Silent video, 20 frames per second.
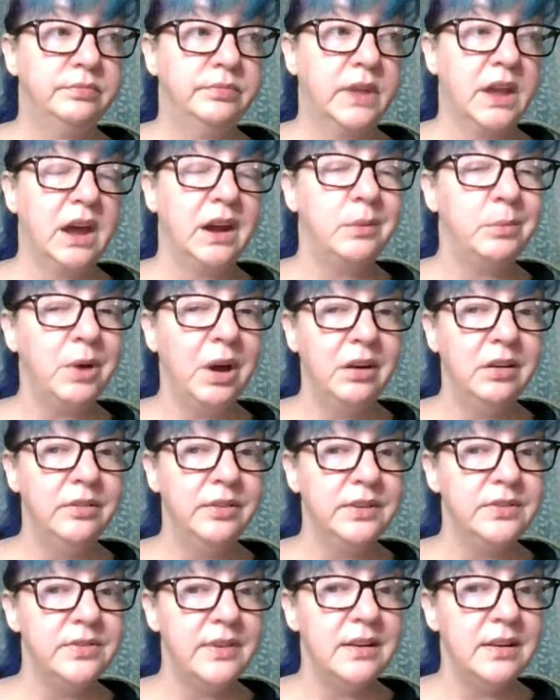and I'm kind of
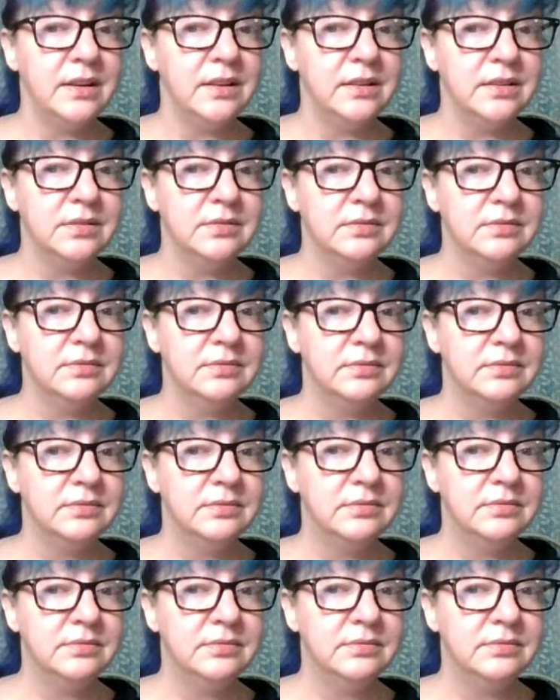excited.
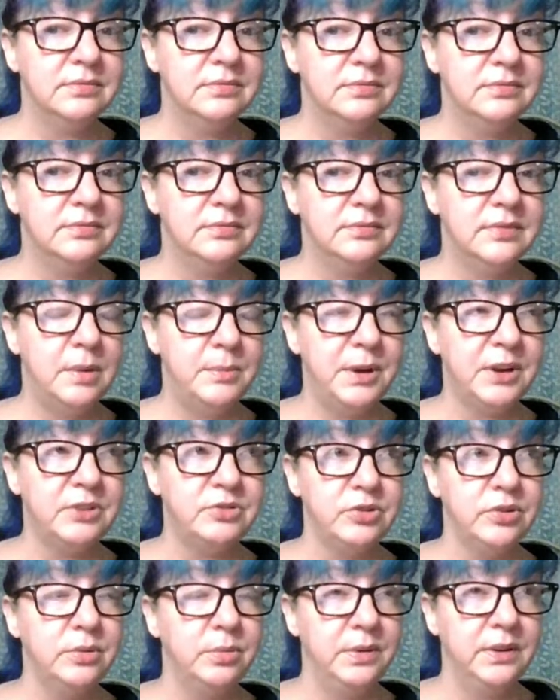I'm
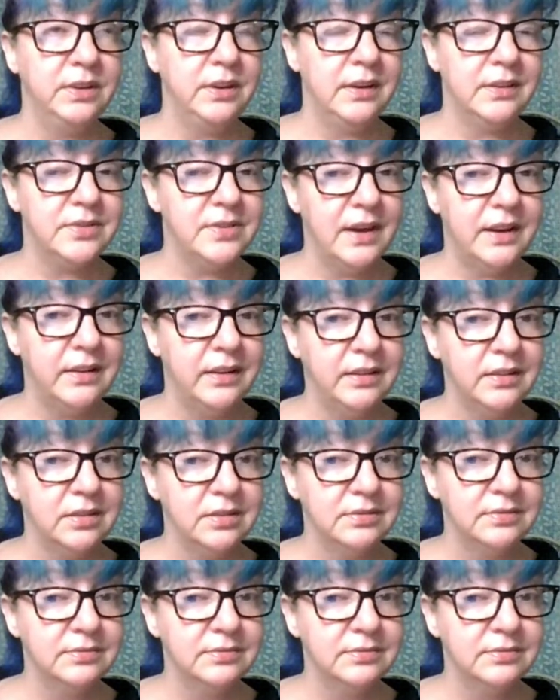actually really excited.